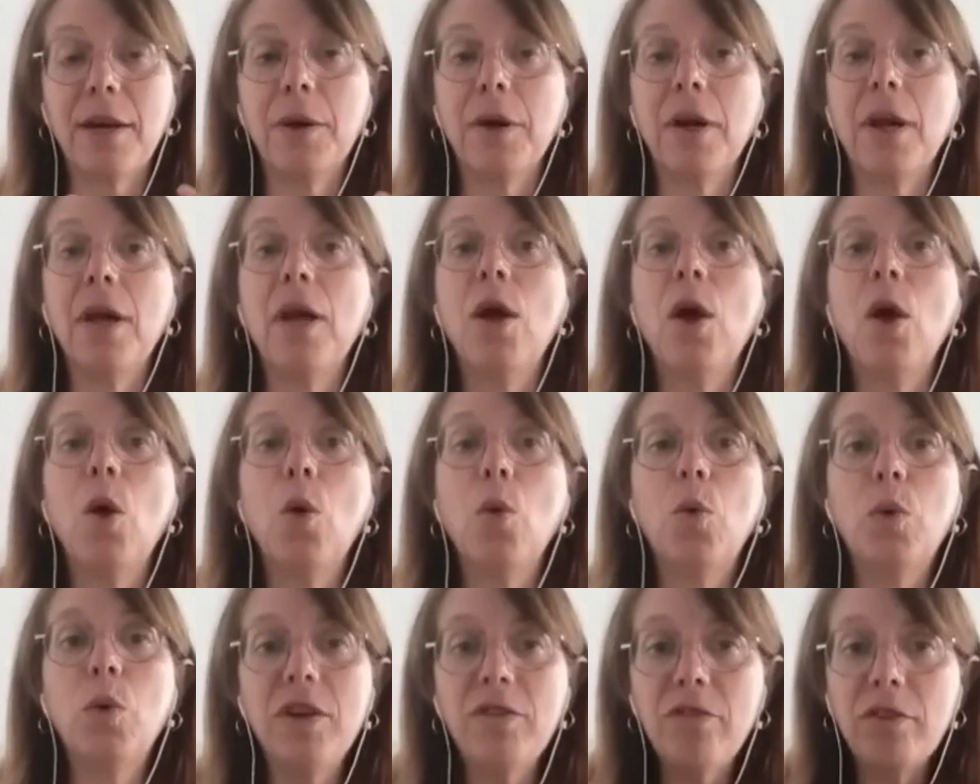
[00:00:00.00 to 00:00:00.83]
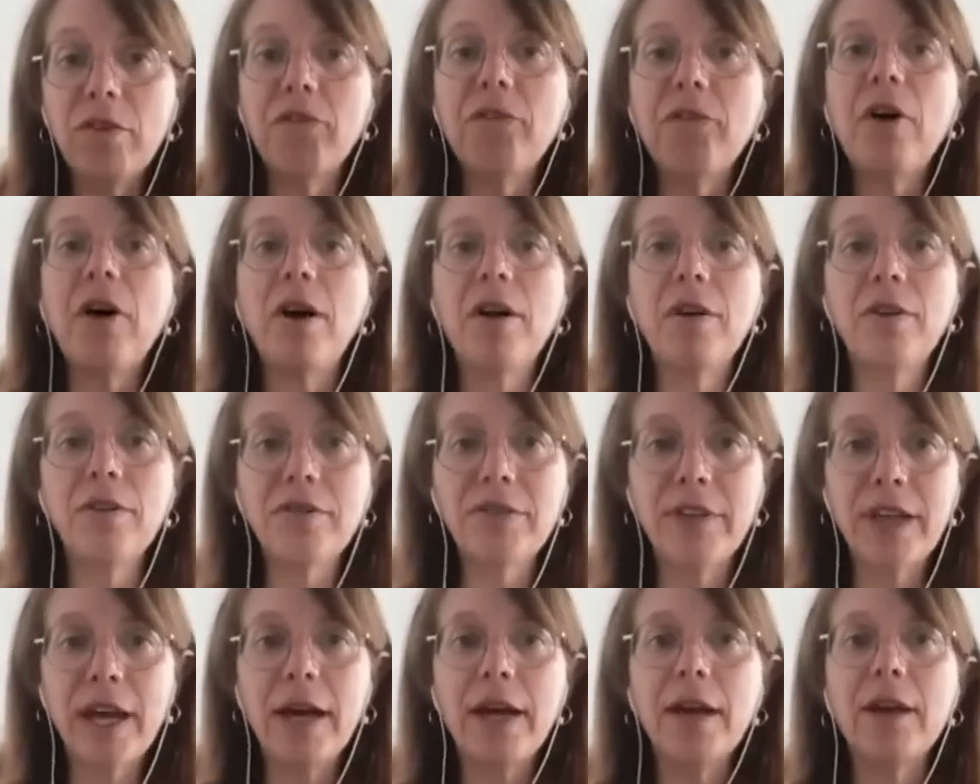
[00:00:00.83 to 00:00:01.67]
And we've
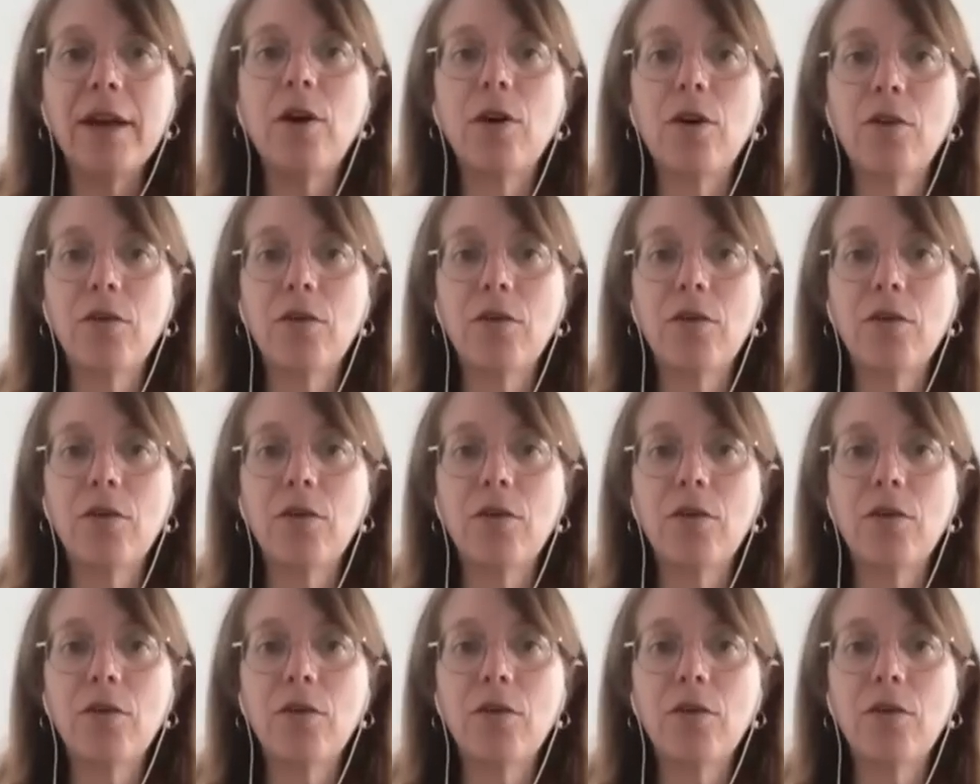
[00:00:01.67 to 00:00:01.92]
evolved that